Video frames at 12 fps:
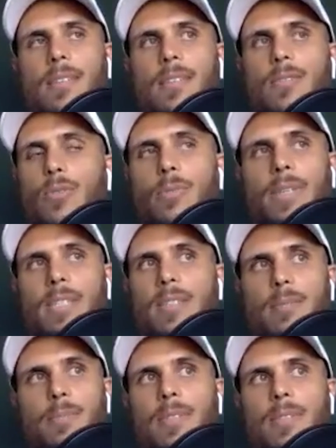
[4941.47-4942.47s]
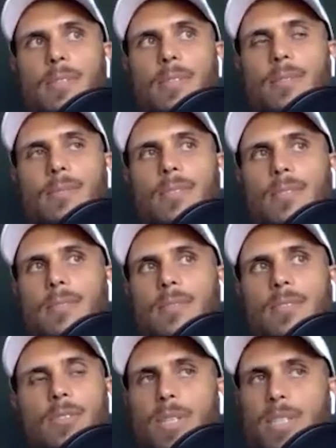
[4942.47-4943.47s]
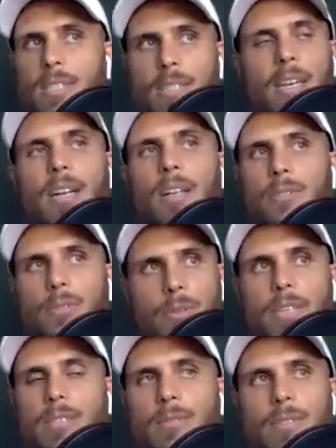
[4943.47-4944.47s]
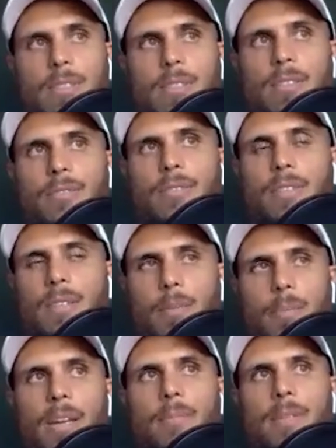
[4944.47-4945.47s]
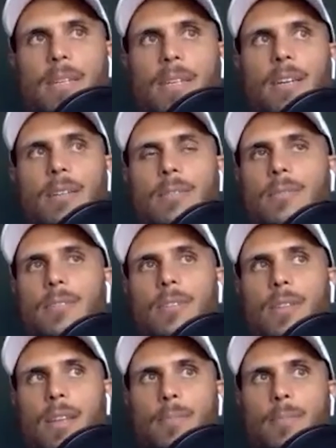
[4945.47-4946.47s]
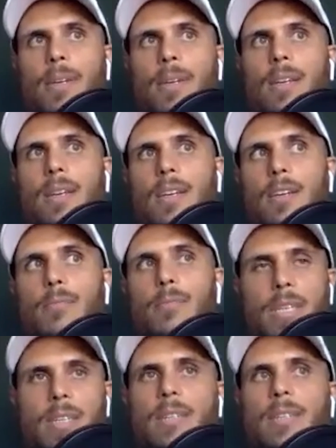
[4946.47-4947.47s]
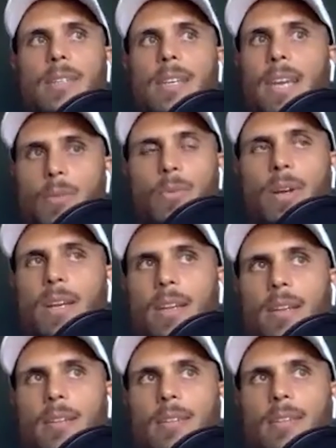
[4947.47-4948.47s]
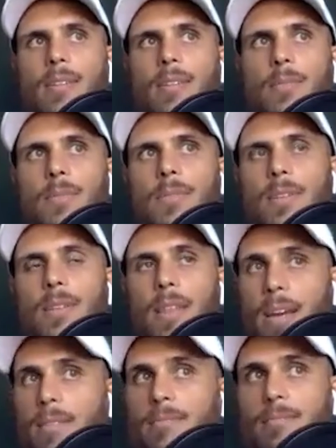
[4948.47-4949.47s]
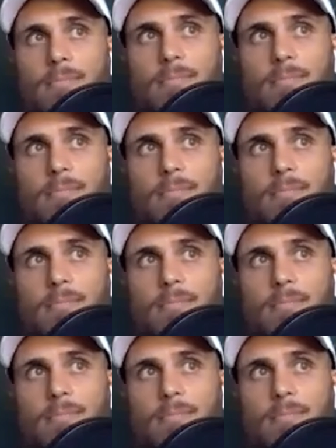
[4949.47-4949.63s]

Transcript: It's all messed up. And, the Suez Canal and all that sort of stuff, like the Panama Canal, them being a gateway, I didn't